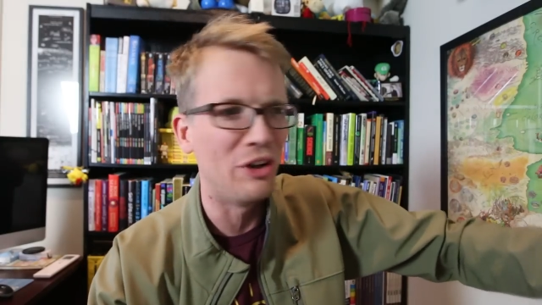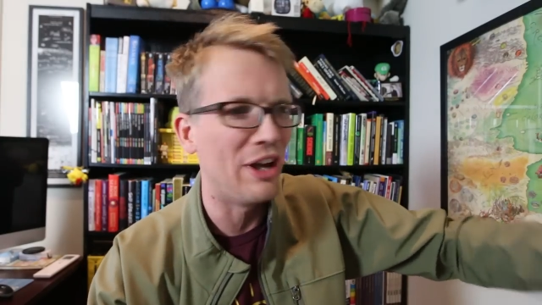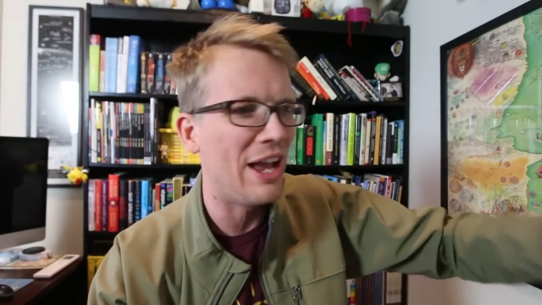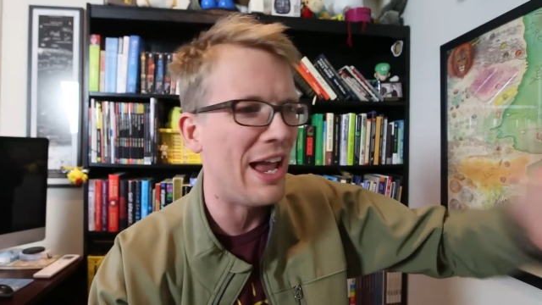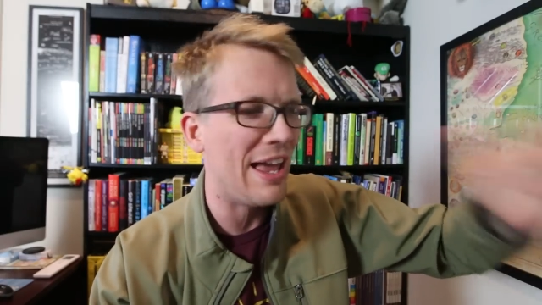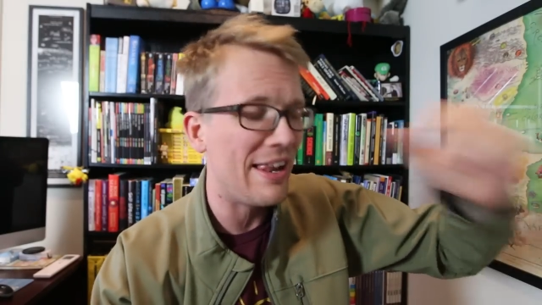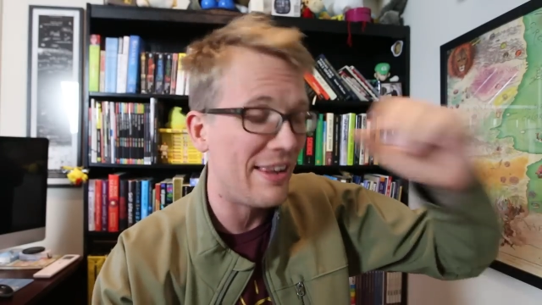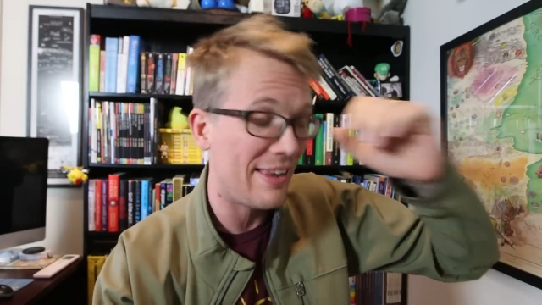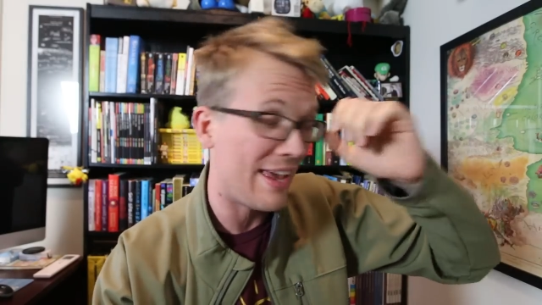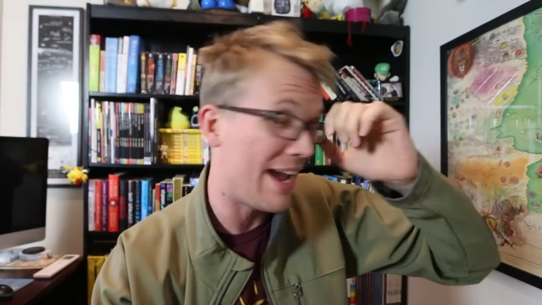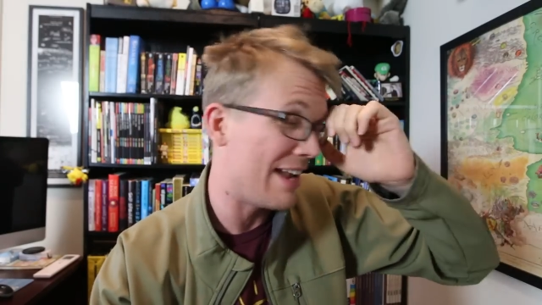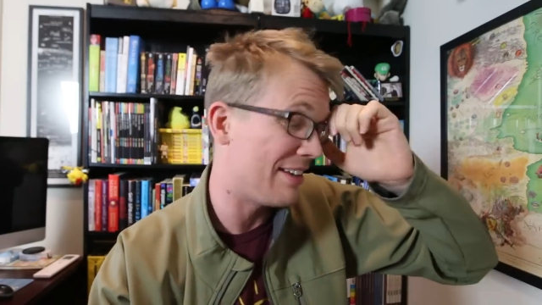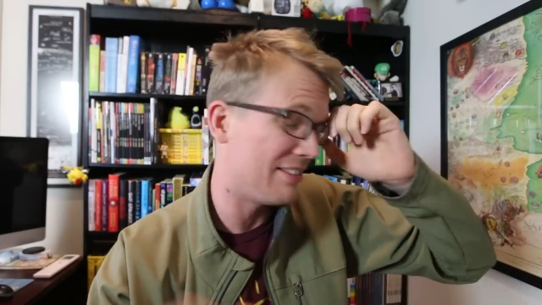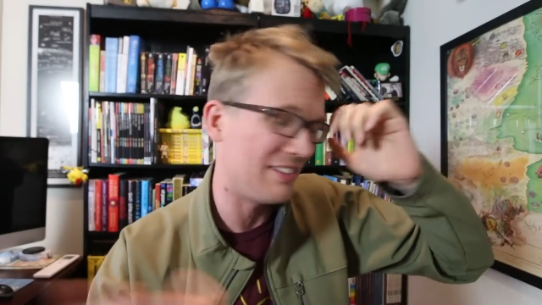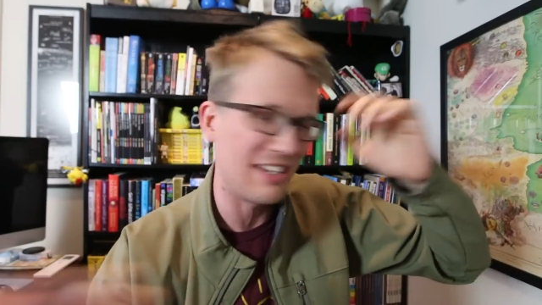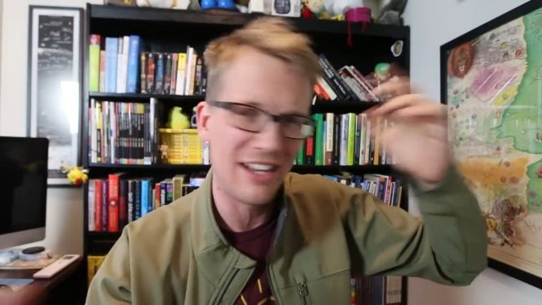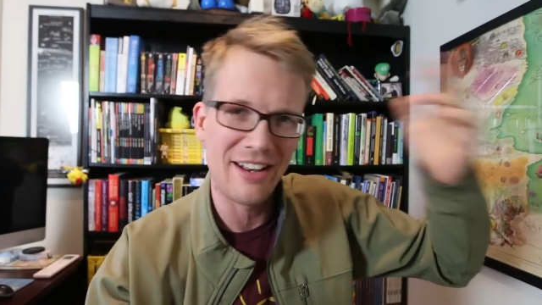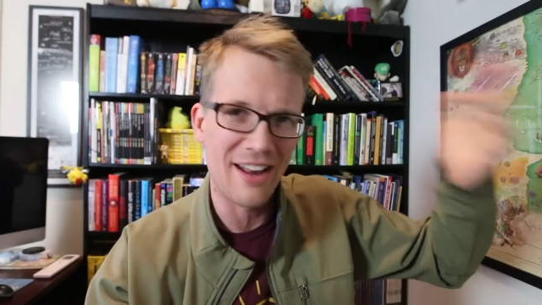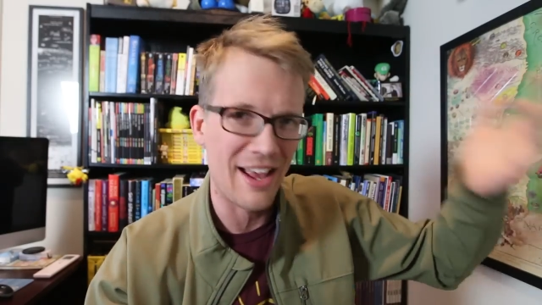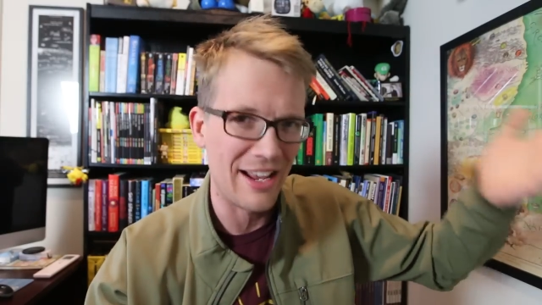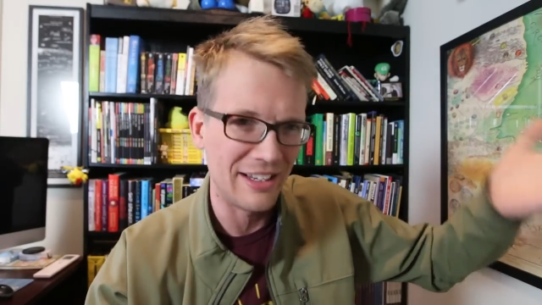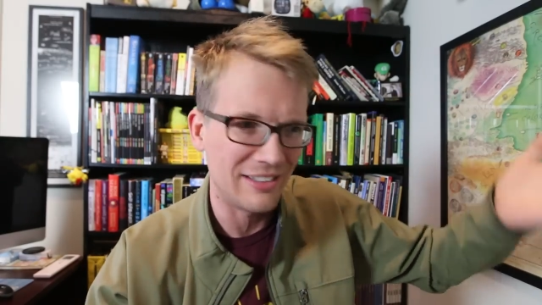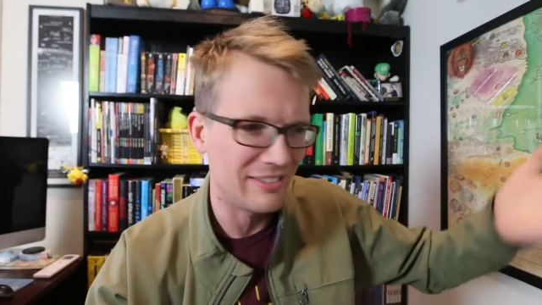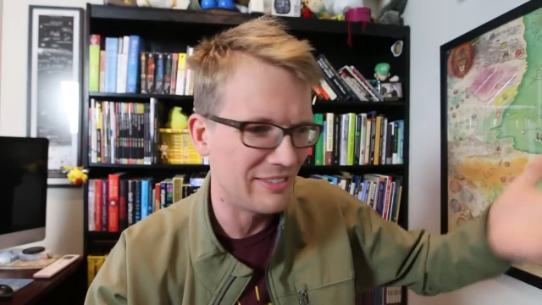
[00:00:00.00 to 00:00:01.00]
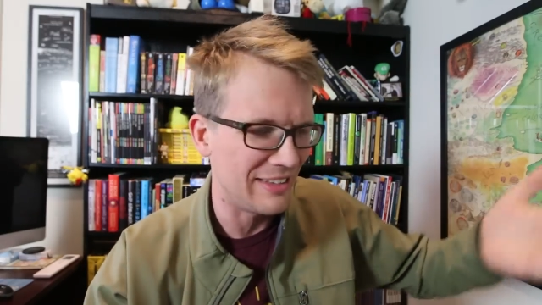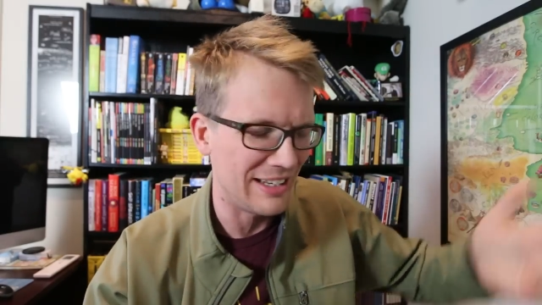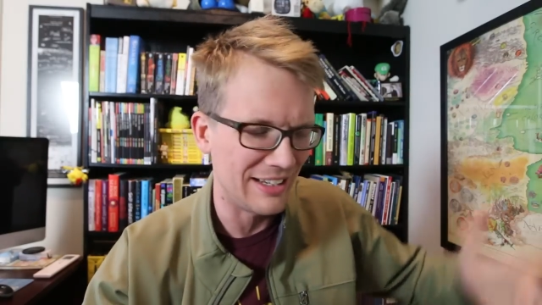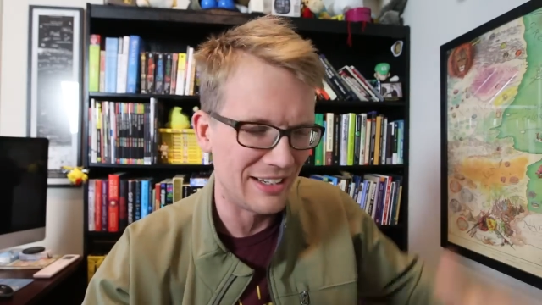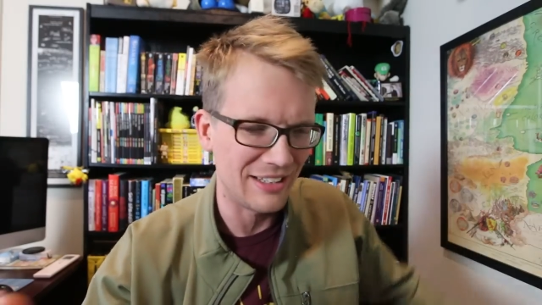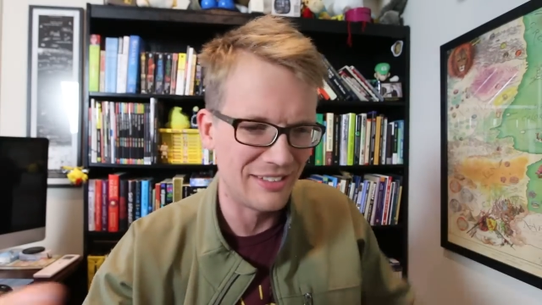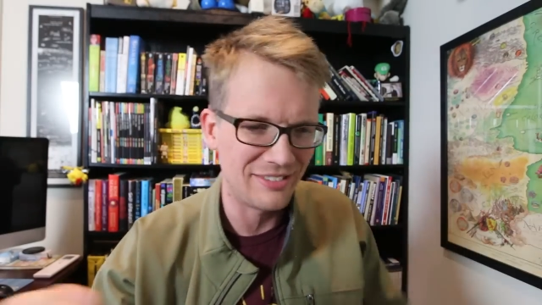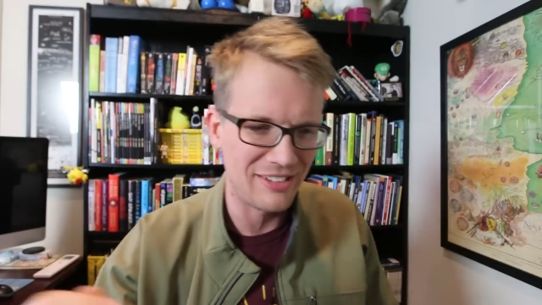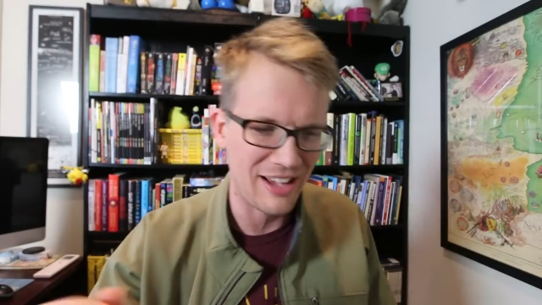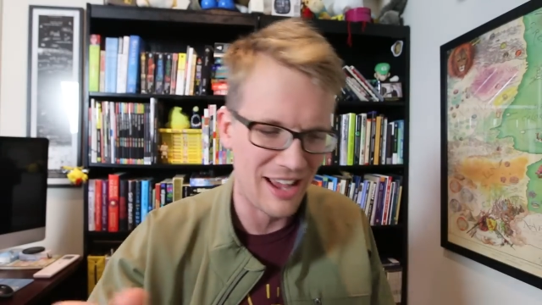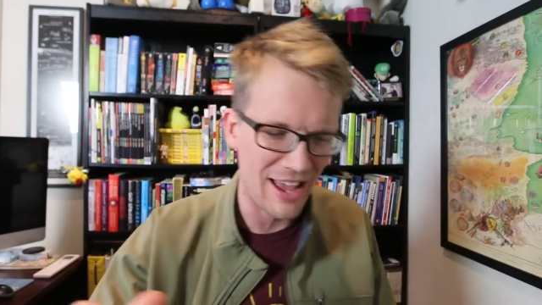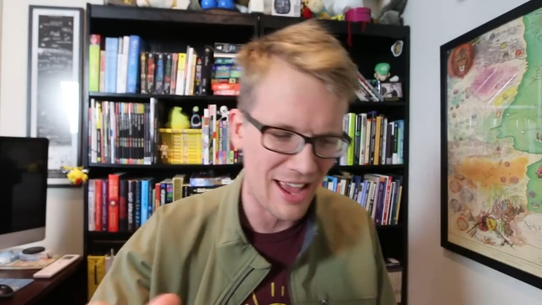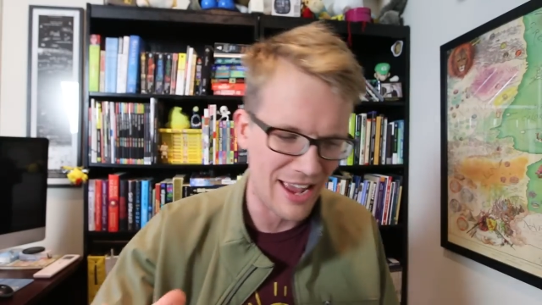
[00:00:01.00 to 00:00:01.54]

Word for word: and that's a nice thing to say,